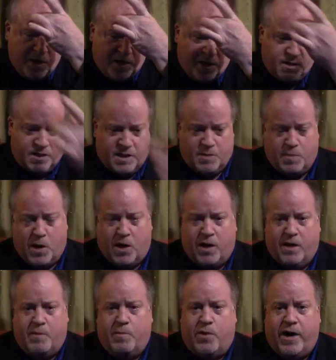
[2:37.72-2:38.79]
is this part of
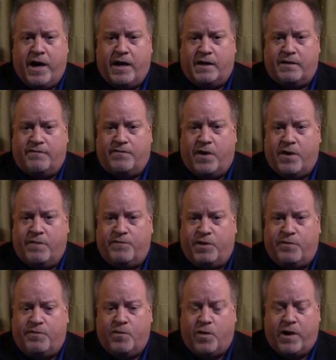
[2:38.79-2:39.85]
the brain at the front of your
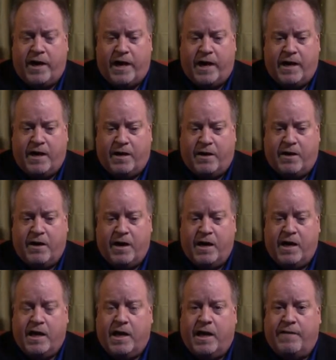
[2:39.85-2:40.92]
forehead here.
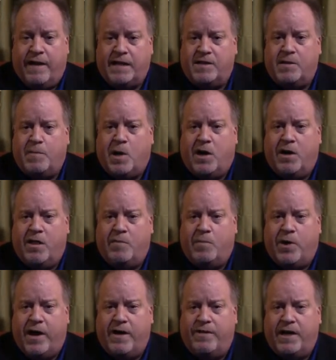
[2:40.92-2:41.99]
And that's the part of the
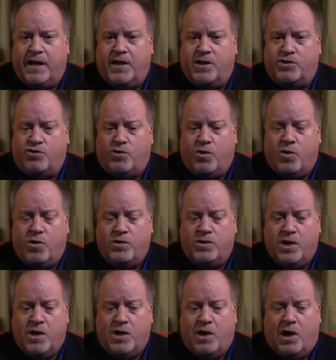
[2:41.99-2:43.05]
brain that controls
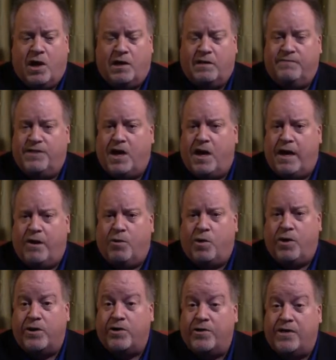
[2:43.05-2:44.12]
all of the higher
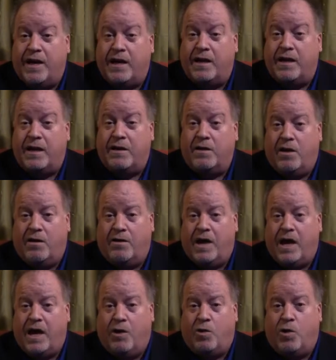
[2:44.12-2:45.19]
order thinking, all the
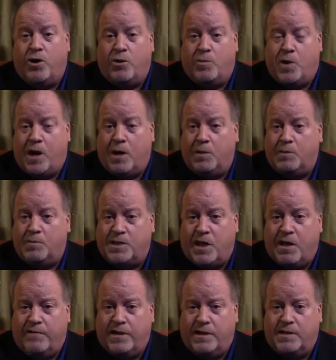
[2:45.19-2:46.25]
higher order problem
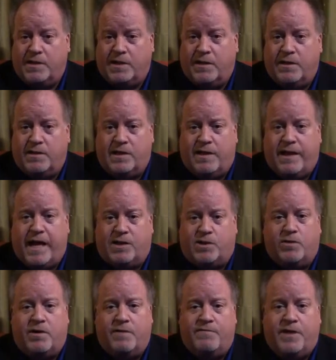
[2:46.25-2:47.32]
solving skills and that
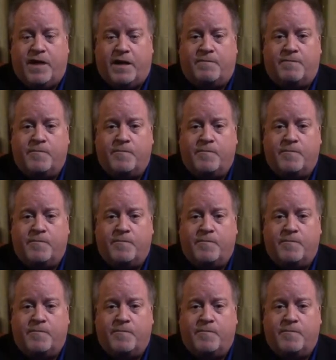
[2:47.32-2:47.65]
sort of thing.